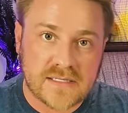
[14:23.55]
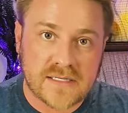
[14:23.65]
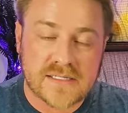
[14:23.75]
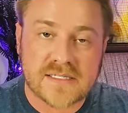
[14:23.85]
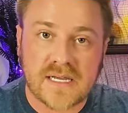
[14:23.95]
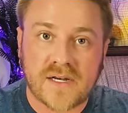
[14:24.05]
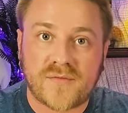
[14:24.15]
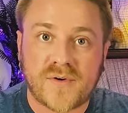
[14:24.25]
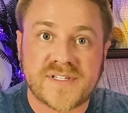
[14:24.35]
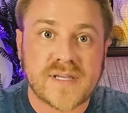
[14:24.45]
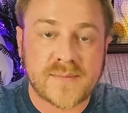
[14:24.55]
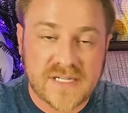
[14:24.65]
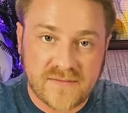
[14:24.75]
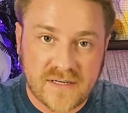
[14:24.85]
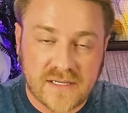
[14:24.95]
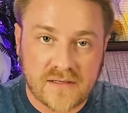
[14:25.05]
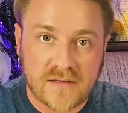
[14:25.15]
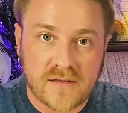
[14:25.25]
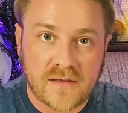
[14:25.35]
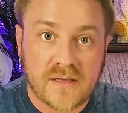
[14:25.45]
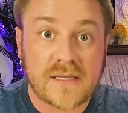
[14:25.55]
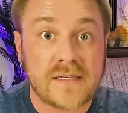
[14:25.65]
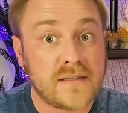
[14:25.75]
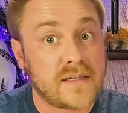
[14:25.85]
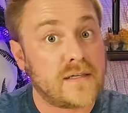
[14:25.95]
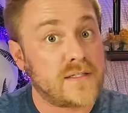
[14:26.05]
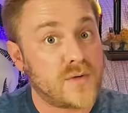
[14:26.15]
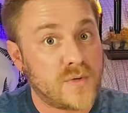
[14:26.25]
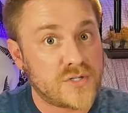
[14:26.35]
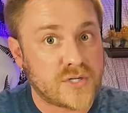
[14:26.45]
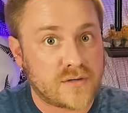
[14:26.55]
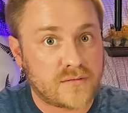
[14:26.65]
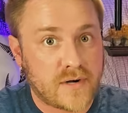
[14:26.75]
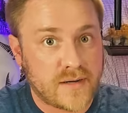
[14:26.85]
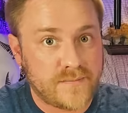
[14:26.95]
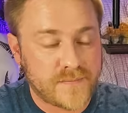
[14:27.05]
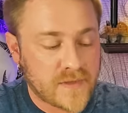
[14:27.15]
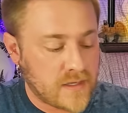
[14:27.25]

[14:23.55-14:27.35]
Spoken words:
in a state of receptivity, healing, intuition, right?